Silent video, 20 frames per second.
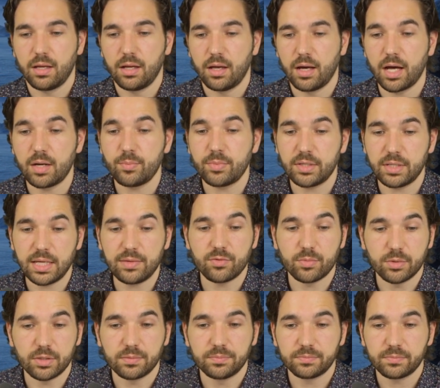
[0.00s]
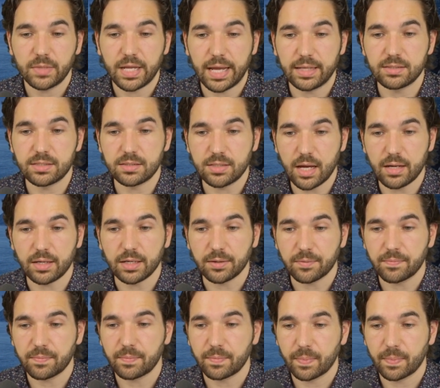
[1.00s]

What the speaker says: unbelievable and stunning